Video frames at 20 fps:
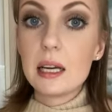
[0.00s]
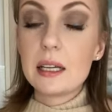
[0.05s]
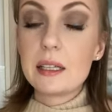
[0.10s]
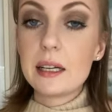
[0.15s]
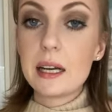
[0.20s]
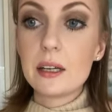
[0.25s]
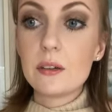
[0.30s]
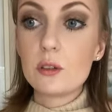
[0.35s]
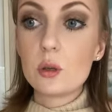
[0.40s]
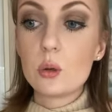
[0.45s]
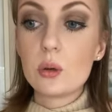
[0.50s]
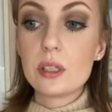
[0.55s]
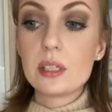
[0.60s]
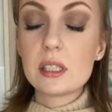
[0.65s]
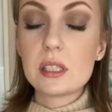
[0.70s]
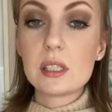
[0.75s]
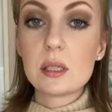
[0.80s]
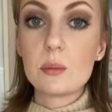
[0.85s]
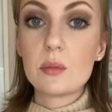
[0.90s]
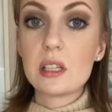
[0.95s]
Knight of Coins
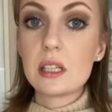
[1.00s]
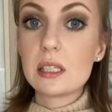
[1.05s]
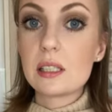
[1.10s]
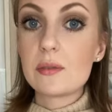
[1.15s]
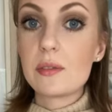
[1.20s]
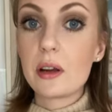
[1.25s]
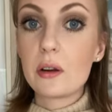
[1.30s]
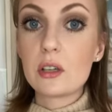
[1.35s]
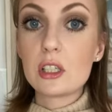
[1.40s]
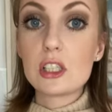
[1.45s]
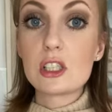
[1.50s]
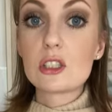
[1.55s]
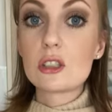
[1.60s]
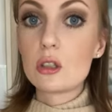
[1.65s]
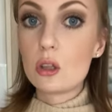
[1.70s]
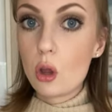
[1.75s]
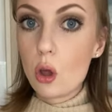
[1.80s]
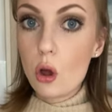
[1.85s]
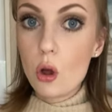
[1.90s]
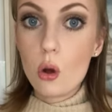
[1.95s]
is someone that's very
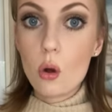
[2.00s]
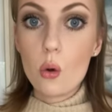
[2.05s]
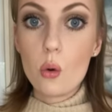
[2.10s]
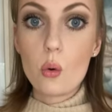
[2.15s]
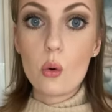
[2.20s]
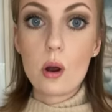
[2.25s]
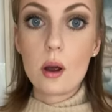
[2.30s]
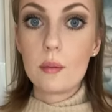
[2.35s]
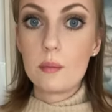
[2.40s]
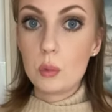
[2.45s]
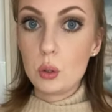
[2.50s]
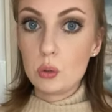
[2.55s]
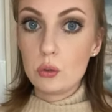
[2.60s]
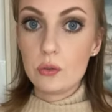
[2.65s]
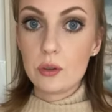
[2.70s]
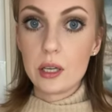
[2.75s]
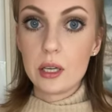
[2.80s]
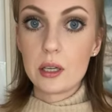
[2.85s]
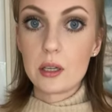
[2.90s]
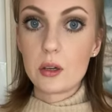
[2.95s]
slow
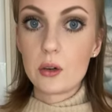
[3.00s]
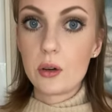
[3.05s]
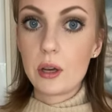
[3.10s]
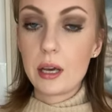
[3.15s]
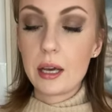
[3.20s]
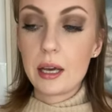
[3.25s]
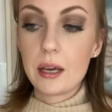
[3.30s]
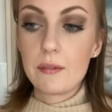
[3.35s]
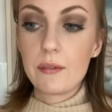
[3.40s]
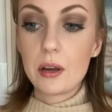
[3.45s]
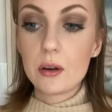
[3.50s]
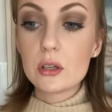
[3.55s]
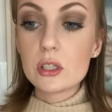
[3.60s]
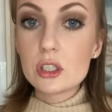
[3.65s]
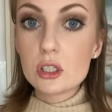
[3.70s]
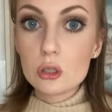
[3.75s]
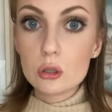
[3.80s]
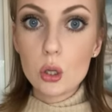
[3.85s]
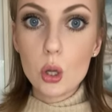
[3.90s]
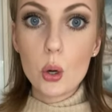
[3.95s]
moving, okay? Very
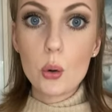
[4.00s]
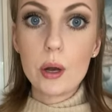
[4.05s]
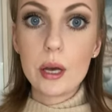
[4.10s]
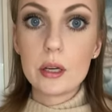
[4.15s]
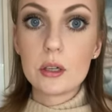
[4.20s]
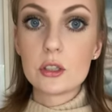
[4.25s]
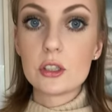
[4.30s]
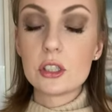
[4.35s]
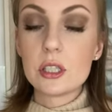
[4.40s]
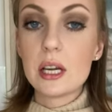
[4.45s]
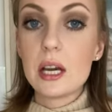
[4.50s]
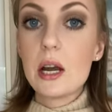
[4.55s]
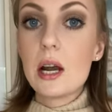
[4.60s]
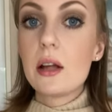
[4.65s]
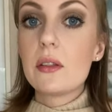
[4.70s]
slow energy.